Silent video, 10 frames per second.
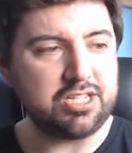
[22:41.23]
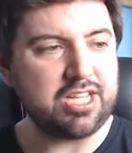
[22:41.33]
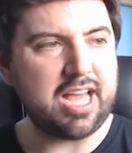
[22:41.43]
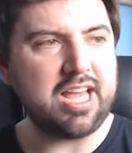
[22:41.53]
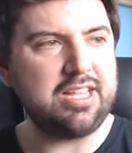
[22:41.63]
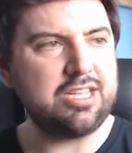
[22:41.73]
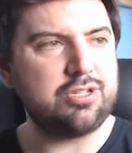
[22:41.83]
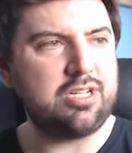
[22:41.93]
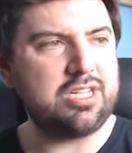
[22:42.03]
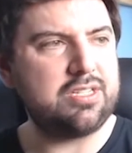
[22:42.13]
yeah,
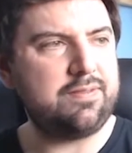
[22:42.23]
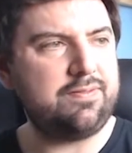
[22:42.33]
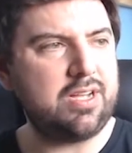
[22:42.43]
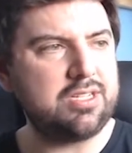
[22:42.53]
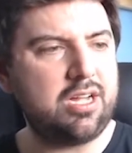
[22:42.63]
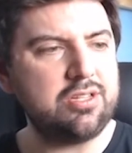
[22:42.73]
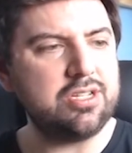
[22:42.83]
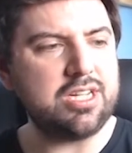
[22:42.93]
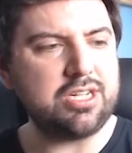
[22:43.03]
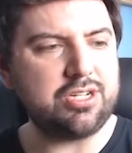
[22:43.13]
this is the first Hunt
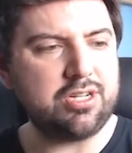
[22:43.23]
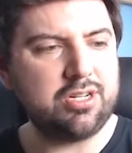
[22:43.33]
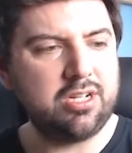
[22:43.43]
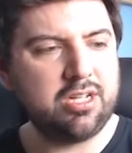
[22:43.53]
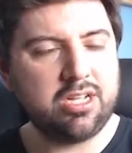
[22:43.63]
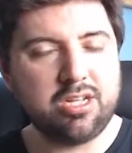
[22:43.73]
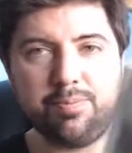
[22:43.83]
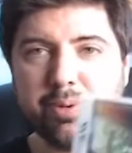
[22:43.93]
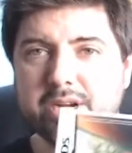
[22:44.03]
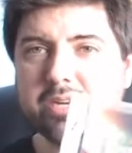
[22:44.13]
edition.
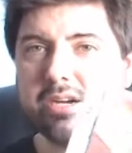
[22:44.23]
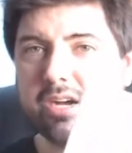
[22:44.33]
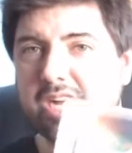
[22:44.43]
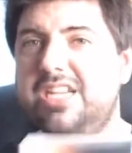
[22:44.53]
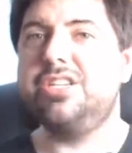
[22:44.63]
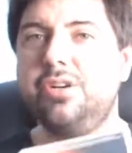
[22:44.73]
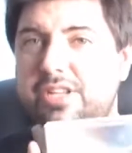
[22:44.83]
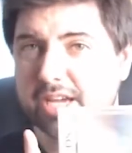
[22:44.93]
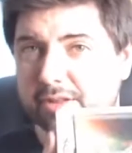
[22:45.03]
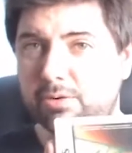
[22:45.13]
But I actually got
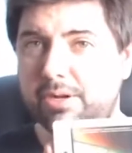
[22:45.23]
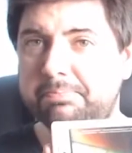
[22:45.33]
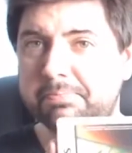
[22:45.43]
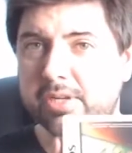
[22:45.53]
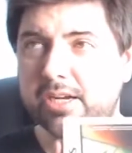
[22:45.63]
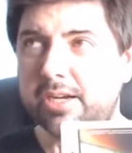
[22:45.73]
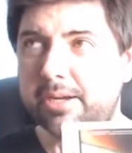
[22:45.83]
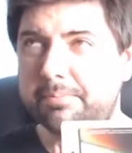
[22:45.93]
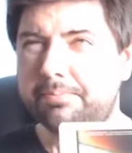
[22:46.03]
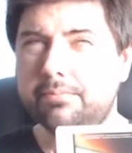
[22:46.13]
the other one
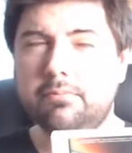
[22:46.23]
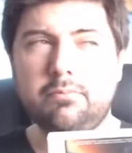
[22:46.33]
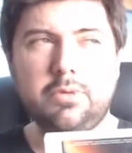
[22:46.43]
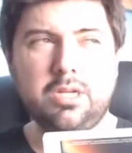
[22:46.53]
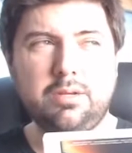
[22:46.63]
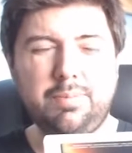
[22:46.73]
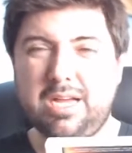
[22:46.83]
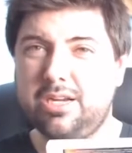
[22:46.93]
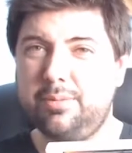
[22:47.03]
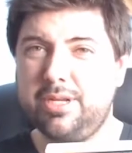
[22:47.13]
about
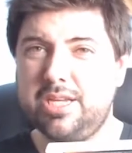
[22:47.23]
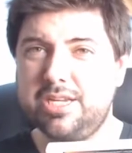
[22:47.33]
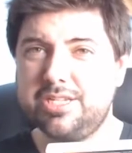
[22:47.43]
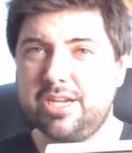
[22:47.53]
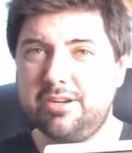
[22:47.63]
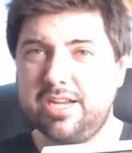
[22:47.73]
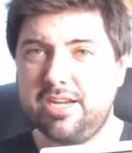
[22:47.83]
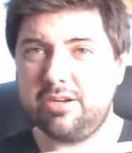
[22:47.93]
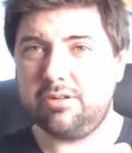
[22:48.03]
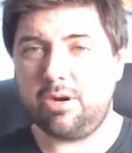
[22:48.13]
a couple of years ago
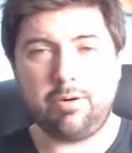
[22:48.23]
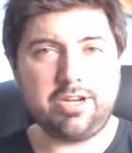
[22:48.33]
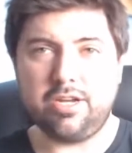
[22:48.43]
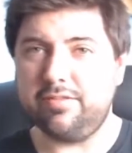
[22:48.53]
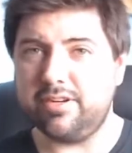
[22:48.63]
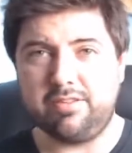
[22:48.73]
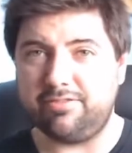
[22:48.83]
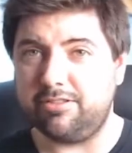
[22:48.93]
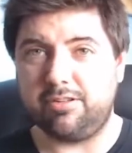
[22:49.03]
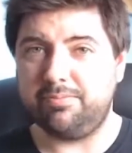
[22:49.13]
now. I went over
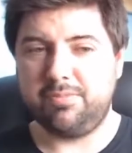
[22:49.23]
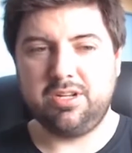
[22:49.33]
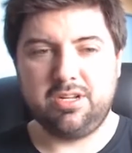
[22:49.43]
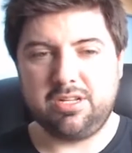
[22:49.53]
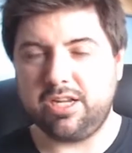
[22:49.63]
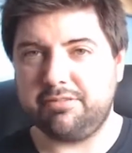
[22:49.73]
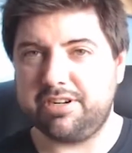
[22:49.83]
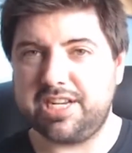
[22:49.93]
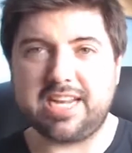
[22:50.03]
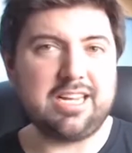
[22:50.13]
for like a
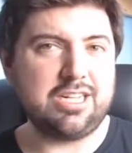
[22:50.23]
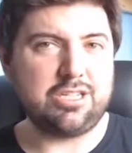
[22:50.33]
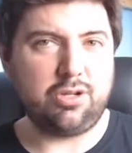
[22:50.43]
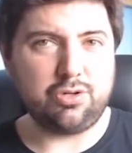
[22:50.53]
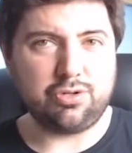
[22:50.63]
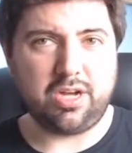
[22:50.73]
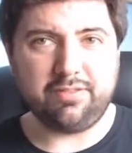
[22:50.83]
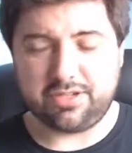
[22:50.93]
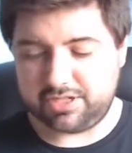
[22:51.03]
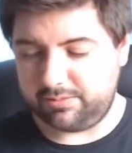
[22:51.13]
ridiculous long
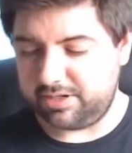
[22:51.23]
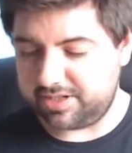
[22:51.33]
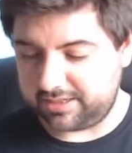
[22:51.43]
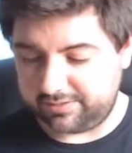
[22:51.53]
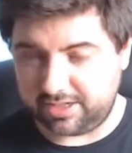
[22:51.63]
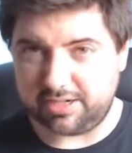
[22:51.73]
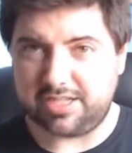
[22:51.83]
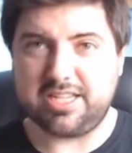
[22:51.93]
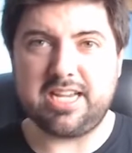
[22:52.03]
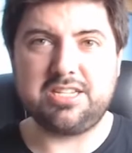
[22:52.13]
drive because somebody was selling off a
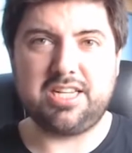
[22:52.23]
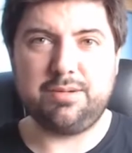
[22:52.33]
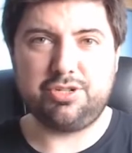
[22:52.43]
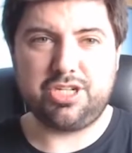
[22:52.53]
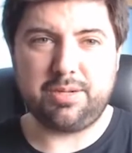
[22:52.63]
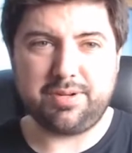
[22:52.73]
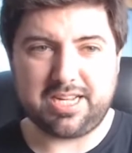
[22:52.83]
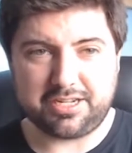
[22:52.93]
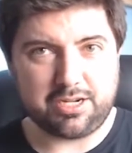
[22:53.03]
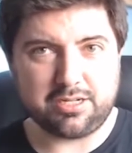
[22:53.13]
load of DS games cheap and
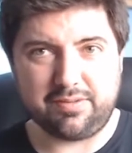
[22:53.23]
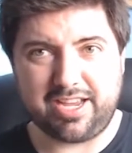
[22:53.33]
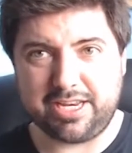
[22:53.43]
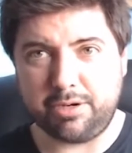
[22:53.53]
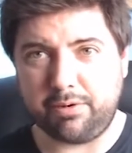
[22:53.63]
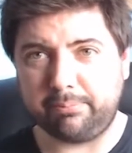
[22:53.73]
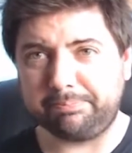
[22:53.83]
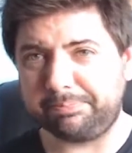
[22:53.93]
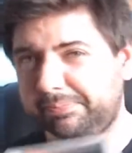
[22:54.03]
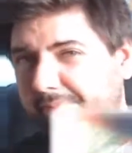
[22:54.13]
had a Castlevania one,